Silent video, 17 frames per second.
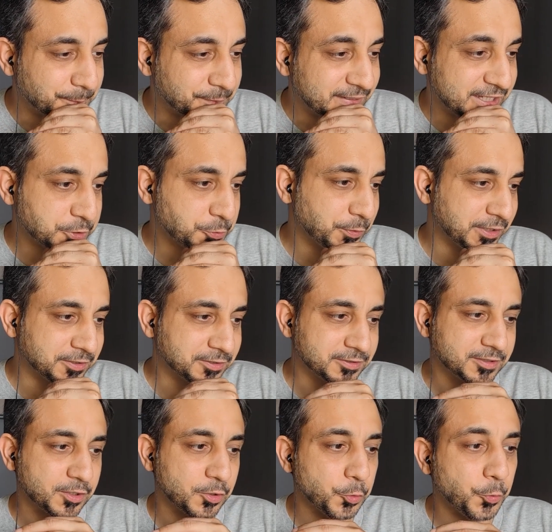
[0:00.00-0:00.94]
Next one,
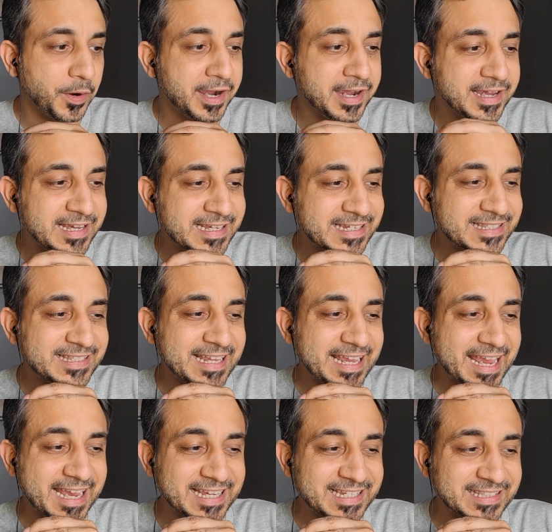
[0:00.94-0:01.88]
why is the
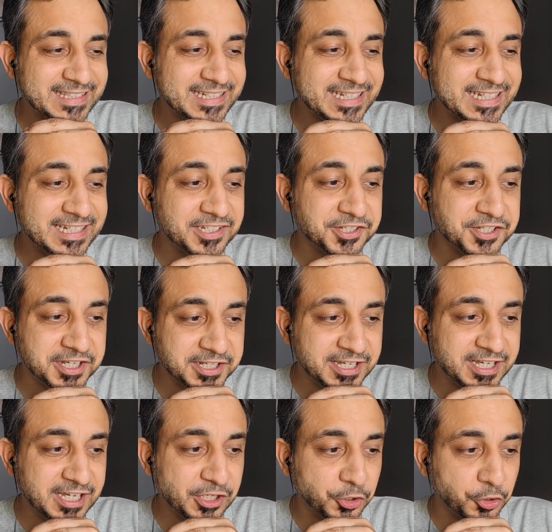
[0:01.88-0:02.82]
X3
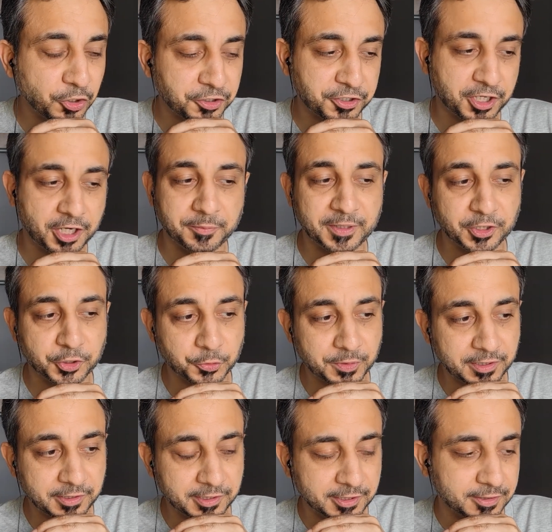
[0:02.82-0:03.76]
GT not coming to
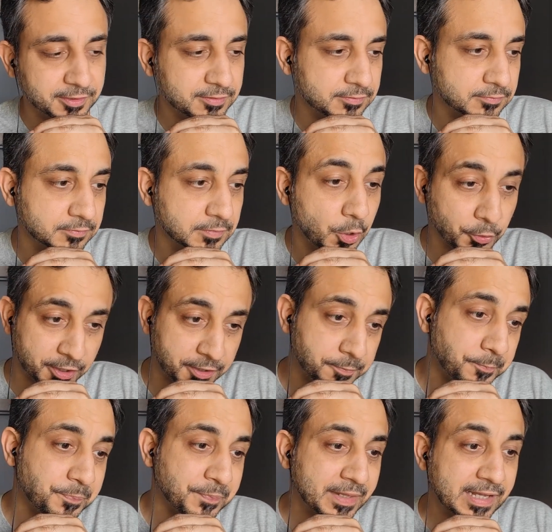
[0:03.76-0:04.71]
India? Okay,
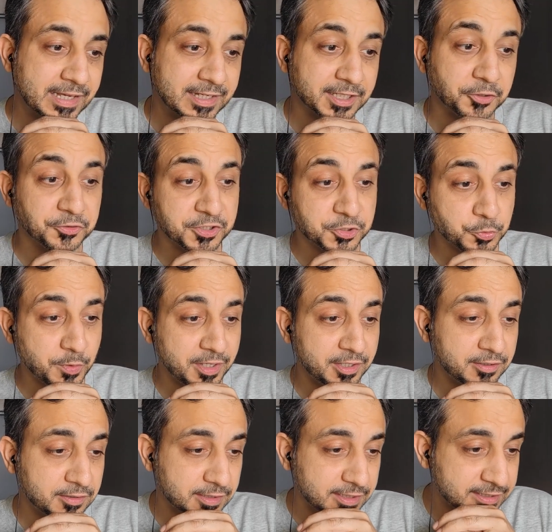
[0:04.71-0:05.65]
now this
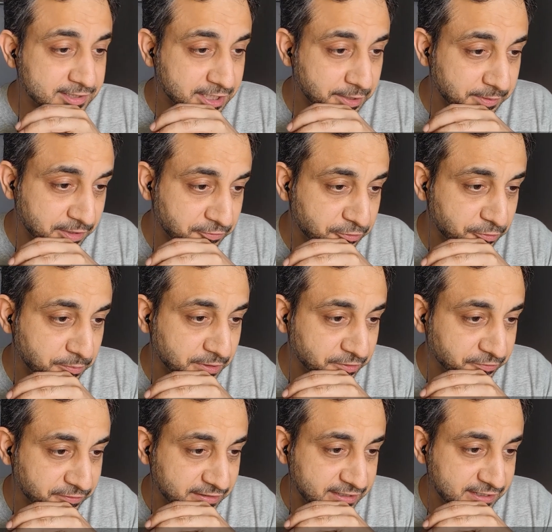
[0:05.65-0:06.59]
one is coming from
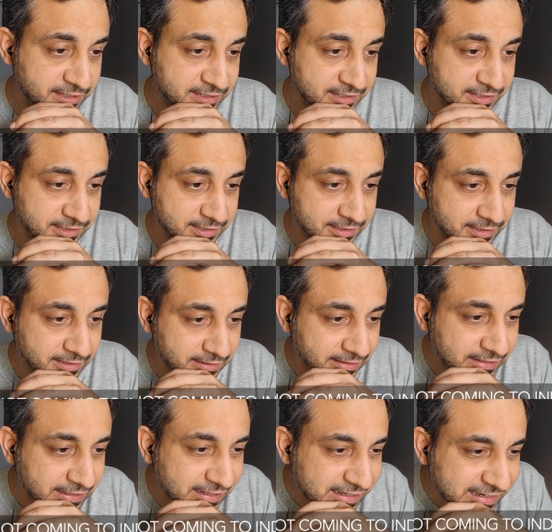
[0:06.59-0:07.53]
Naveen
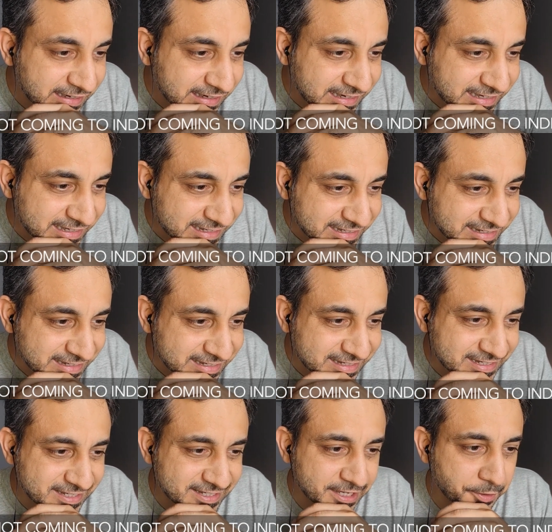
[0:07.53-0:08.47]

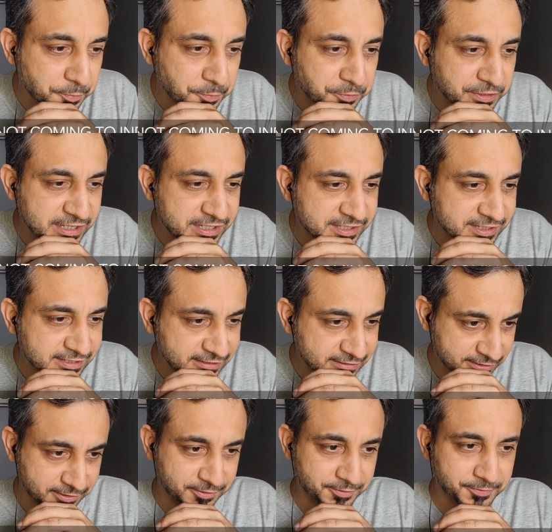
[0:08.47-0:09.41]

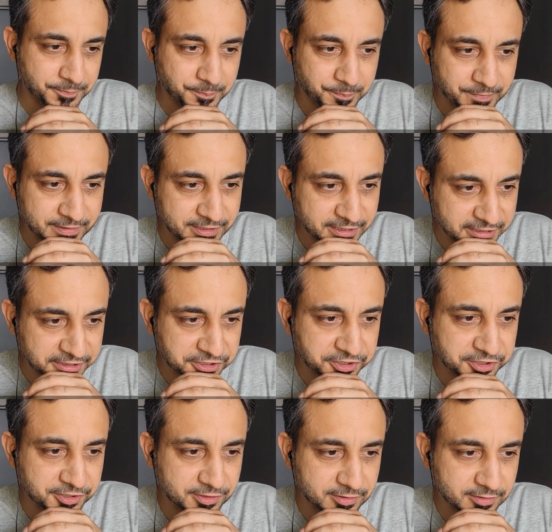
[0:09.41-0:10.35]
Sabrisan,
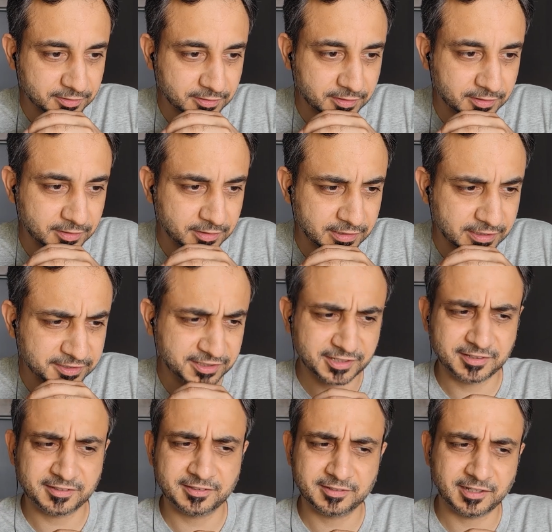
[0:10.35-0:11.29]
Yash, is
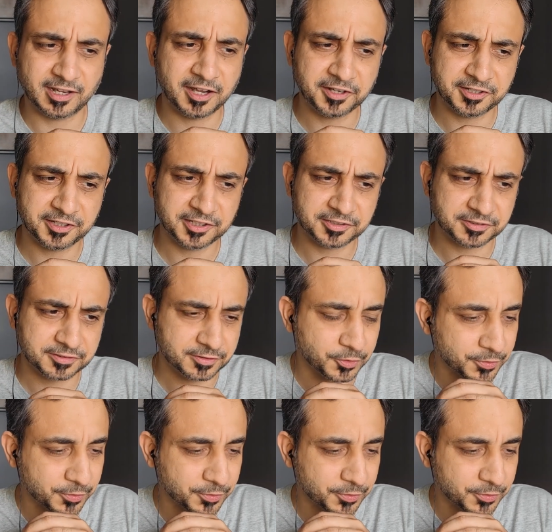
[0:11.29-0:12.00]
this our Yash?